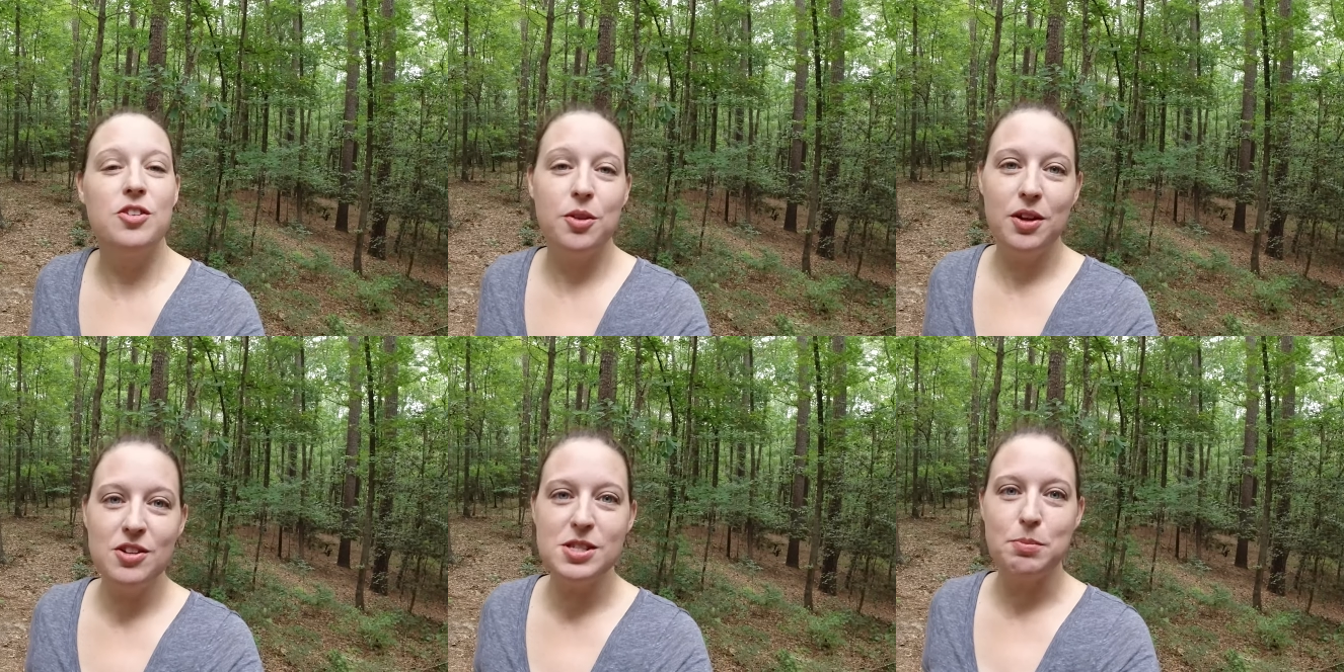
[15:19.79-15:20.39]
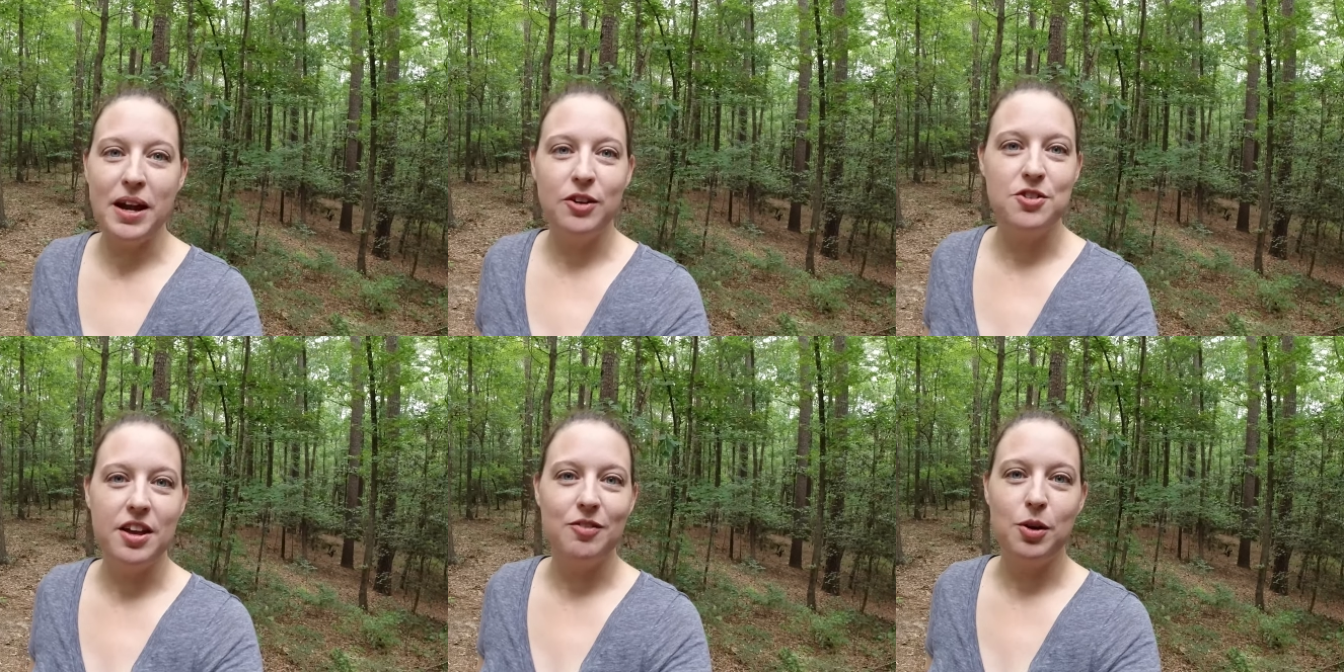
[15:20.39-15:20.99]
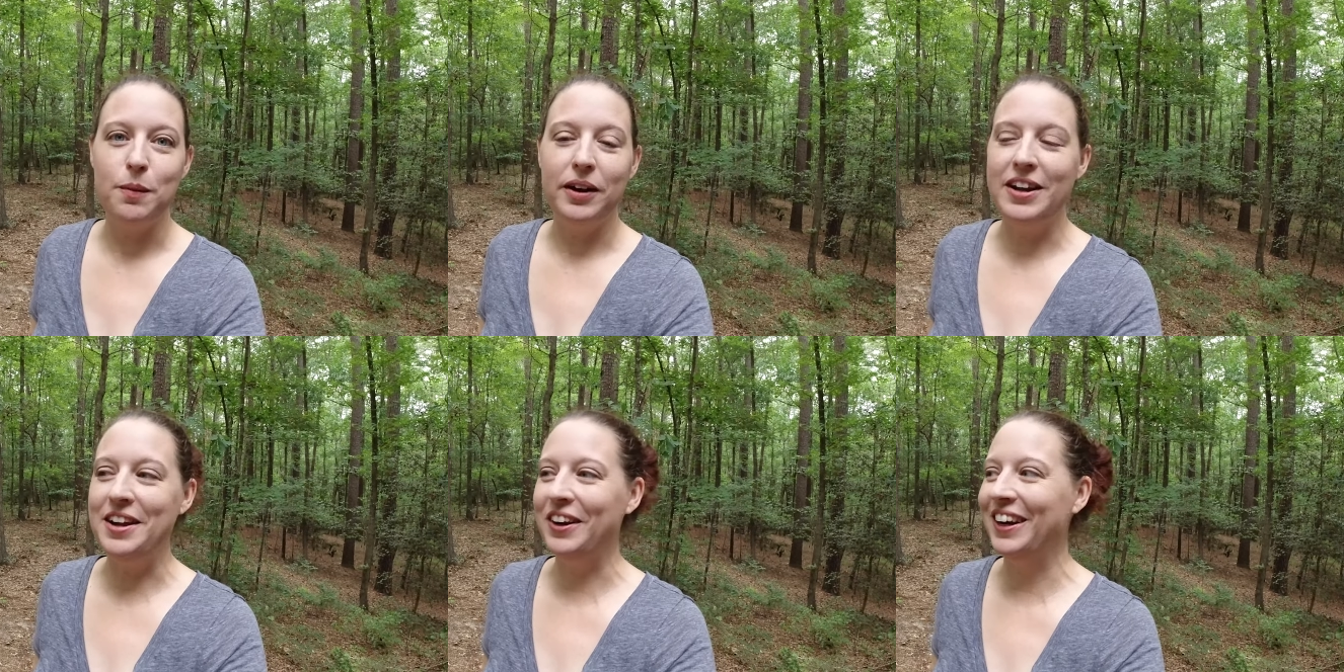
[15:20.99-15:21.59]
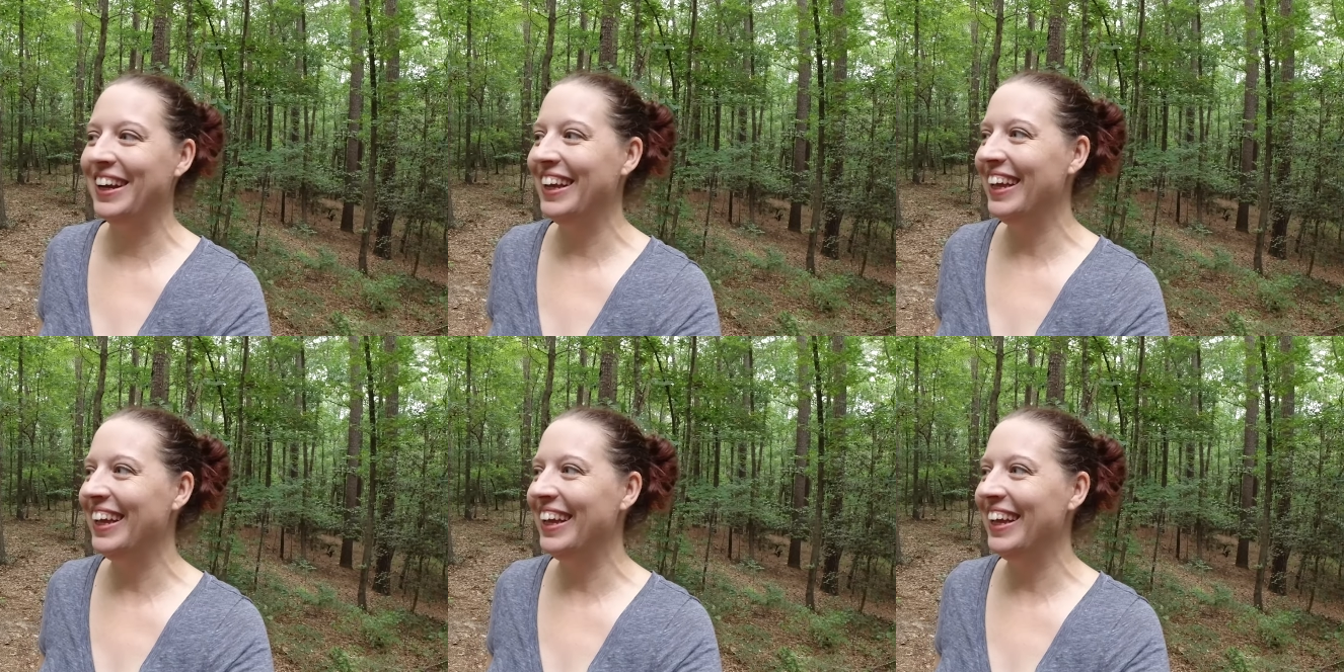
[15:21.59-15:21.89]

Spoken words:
So there's spiders everywhere here.